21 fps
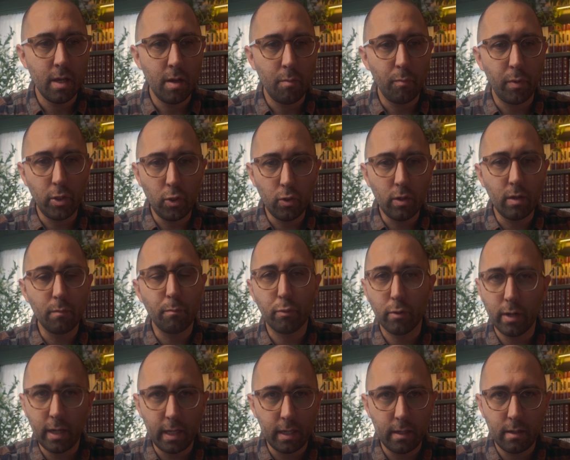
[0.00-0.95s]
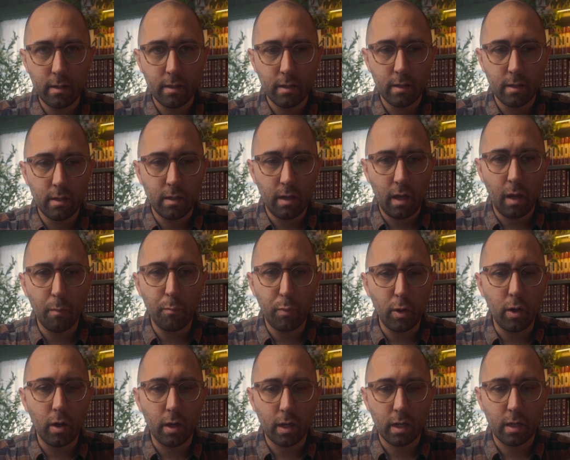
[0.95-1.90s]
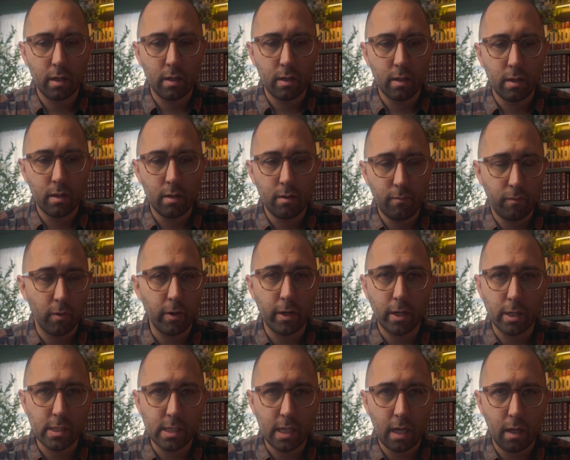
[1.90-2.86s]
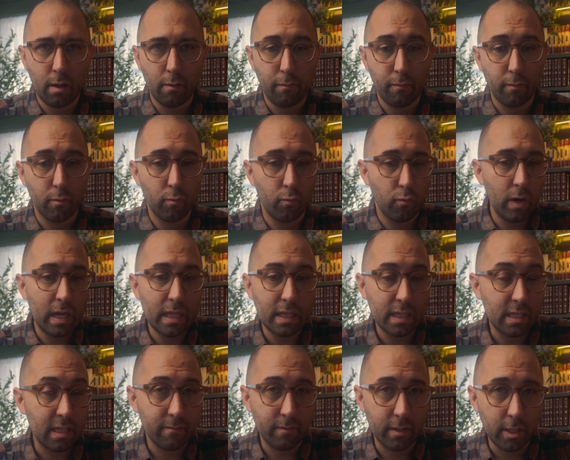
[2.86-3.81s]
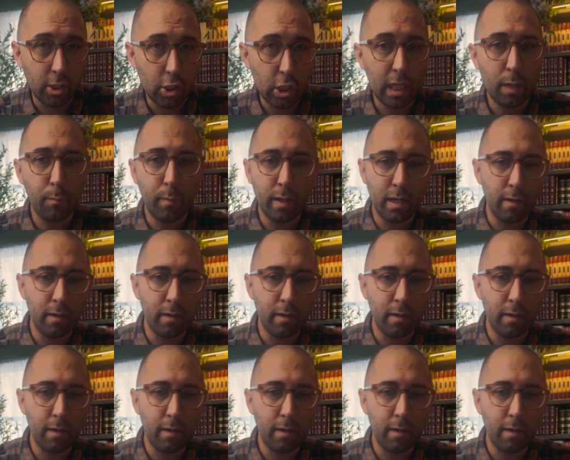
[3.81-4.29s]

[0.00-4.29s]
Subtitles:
But you could print a book for yourself for relatively cheap.